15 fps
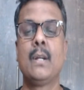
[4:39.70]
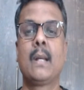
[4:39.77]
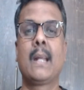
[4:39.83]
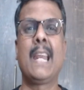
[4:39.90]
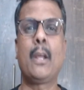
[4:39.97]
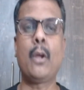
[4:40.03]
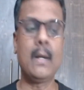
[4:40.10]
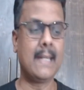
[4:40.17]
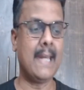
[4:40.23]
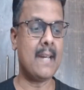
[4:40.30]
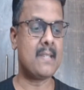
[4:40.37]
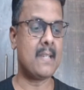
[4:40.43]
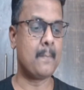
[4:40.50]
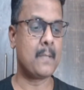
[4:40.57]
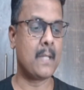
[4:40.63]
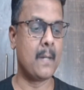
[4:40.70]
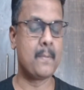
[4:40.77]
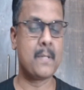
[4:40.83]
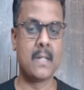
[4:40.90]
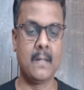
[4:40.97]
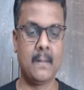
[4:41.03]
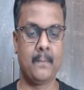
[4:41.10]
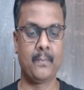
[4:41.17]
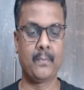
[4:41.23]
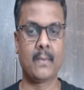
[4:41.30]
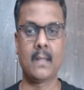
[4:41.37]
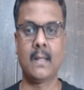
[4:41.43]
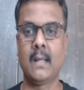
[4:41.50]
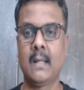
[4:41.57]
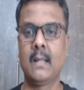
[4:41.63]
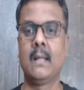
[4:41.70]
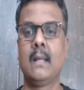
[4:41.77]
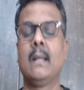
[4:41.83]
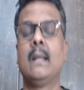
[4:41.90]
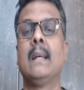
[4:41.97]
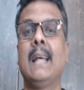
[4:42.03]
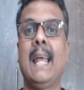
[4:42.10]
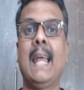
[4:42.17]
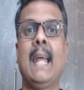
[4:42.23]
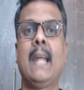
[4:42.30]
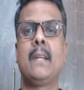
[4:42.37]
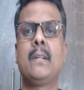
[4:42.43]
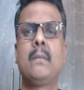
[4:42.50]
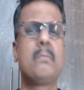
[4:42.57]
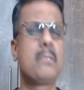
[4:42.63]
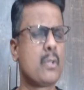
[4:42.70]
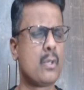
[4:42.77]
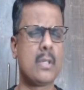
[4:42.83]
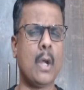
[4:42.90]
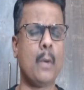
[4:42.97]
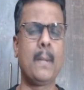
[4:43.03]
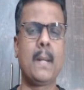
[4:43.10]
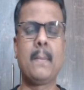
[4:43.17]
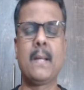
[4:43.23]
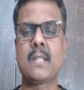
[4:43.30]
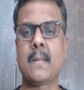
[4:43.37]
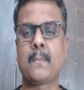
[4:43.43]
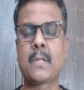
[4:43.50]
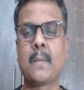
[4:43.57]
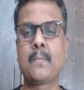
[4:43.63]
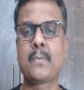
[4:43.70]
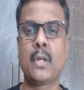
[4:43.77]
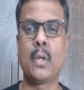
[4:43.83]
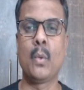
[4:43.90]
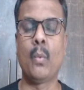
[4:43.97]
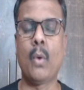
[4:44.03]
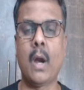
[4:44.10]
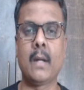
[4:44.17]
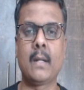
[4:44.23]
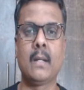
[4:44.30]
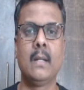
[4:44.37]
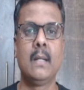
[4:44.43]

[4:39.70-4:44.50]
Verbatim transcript: click on get subscription and choose how many months subscription you want.